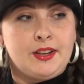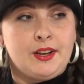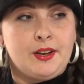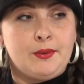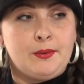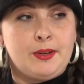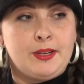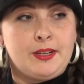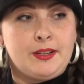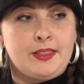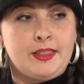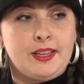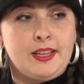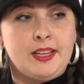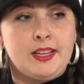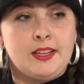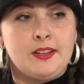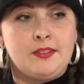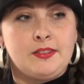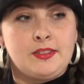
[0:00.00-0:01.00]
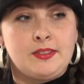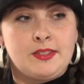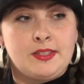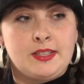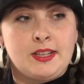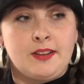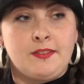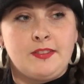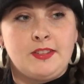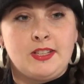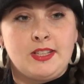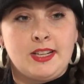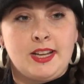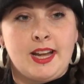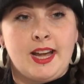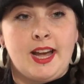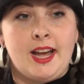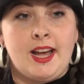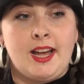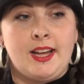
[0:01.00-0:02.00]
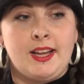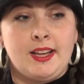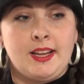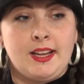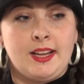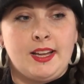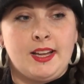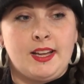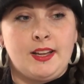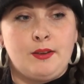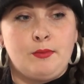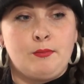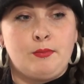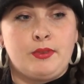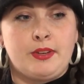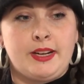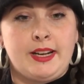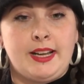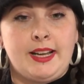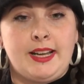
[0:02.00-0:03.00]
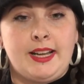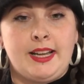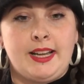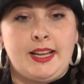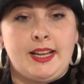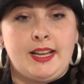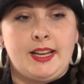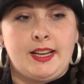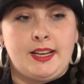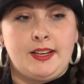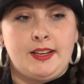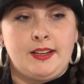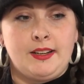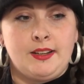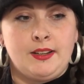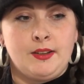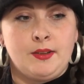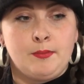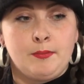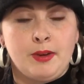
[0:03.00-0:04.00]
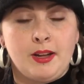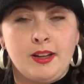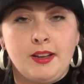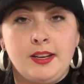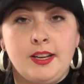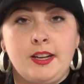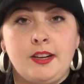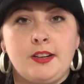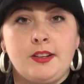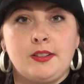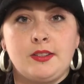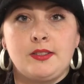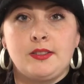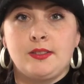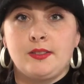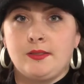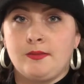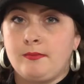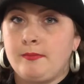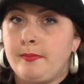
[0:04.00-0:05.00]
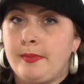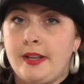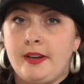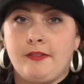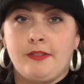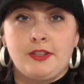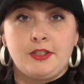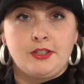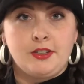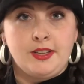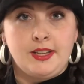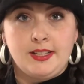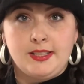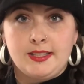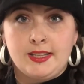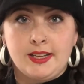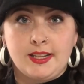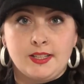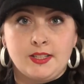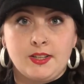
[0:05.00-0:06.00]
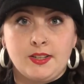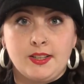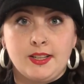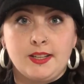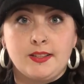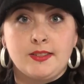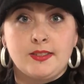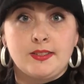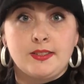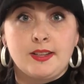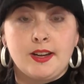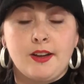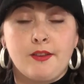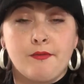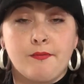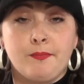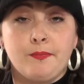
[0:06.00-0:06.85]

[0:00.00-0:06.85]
When you're thinking of stuff to get and bringing in pollinators, beneficial insects, all that stuff,